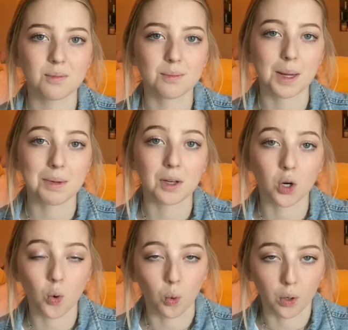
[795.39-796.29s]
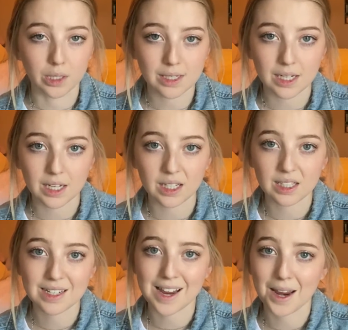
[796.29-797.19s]
maybe a
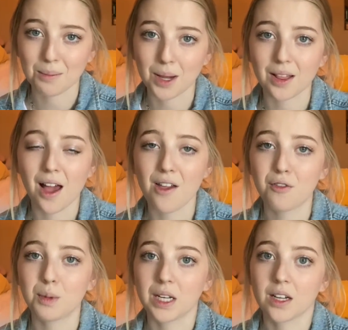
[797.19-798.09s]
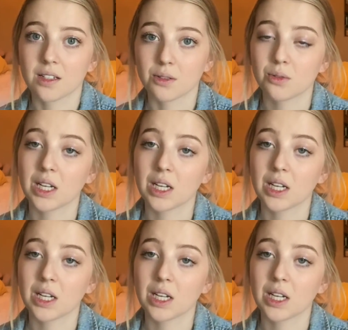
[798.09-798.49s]
quarantine day in my life because